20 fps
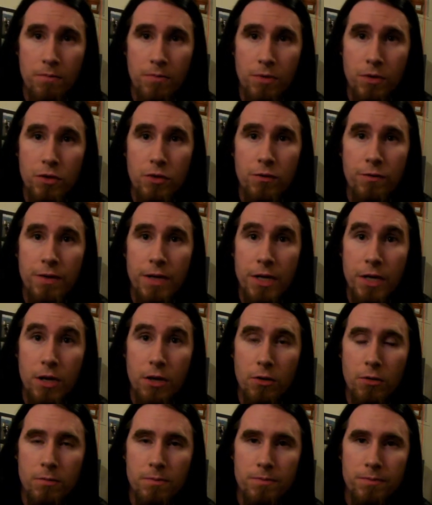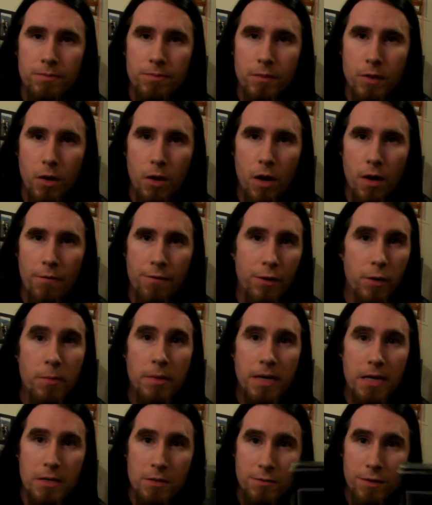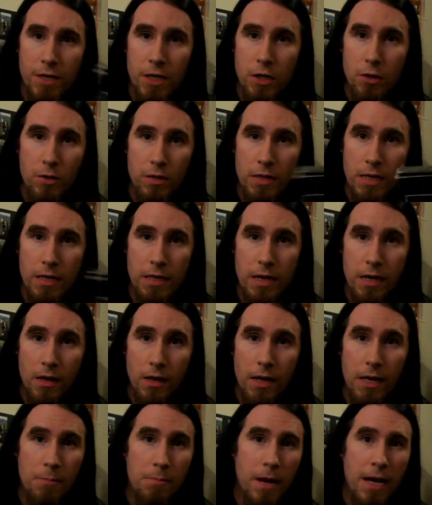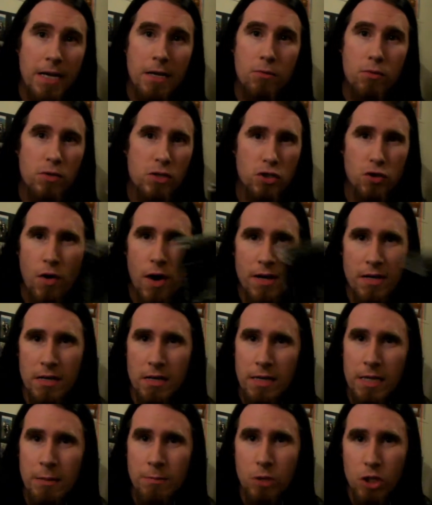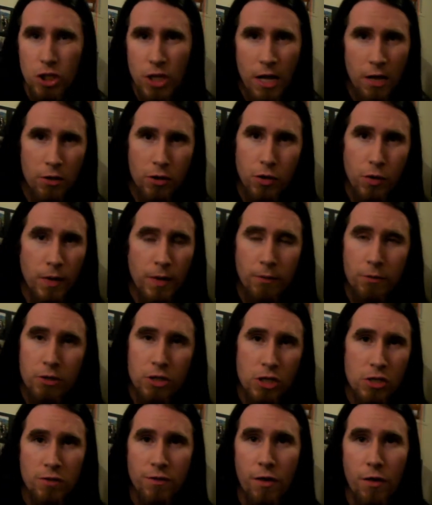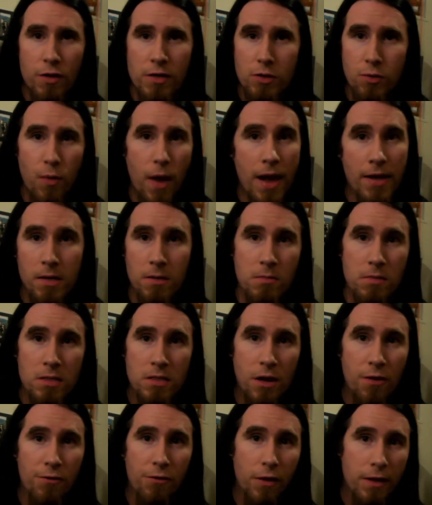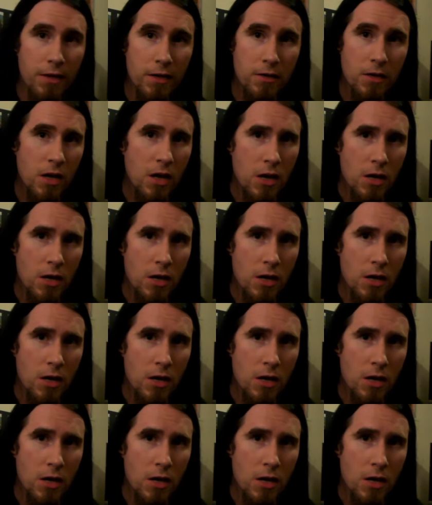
new video, filming his video in LA, Mike was trying to keep the channel going with just various random stuff like